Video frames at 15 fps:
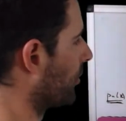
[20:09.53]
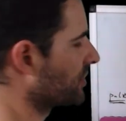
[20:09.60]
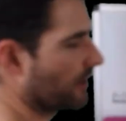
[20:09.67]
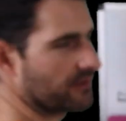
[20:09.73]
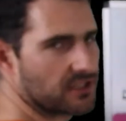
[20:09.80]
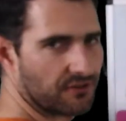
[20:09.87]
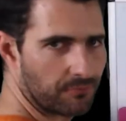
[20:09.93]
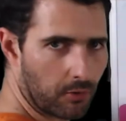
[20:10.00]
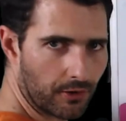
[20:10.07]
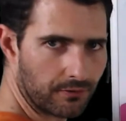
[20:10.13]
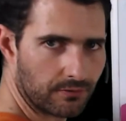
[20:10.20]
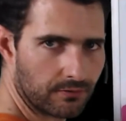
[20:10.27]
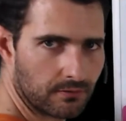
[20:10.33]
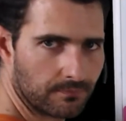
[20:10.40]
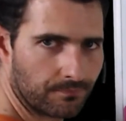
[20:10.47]
Chebyshev
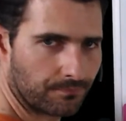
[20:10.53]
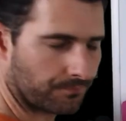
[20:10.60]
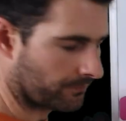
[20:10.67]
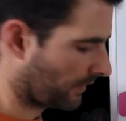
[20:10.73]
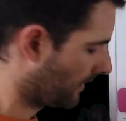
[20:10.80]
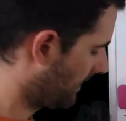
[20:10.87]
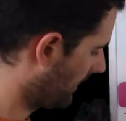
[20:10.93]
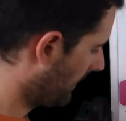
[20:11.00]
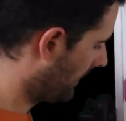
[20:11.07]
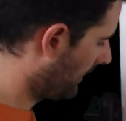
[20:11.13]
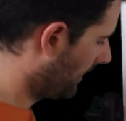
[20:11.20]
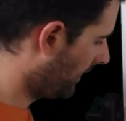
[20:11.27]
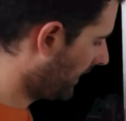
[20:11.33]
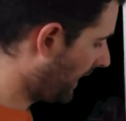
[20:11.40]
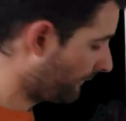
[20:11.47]
points.
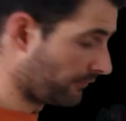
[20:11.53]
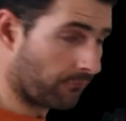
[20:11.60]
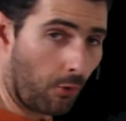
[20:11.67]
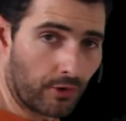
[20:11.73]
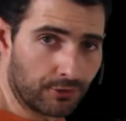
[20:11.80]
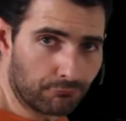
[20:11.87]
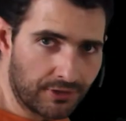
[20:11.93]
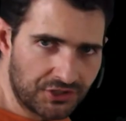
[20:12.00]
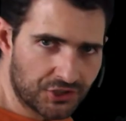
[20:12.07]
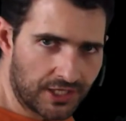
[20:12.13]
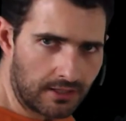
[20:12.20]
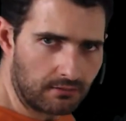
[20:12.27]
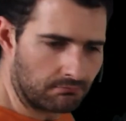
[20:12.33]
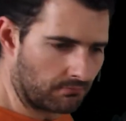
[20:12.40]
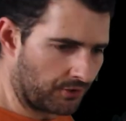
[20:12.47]
If you've already reached
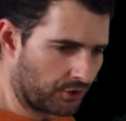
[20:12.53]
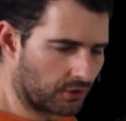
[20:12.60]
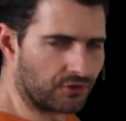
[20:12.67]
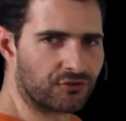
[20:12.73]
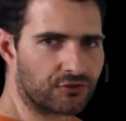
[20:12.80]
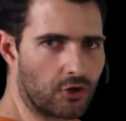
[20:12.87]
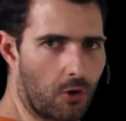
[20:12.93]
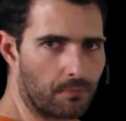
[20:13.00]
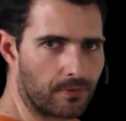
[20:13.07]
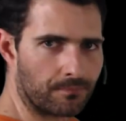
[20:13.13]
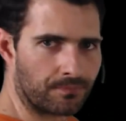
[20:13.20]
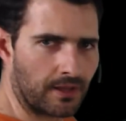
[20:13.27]
it, you can stop.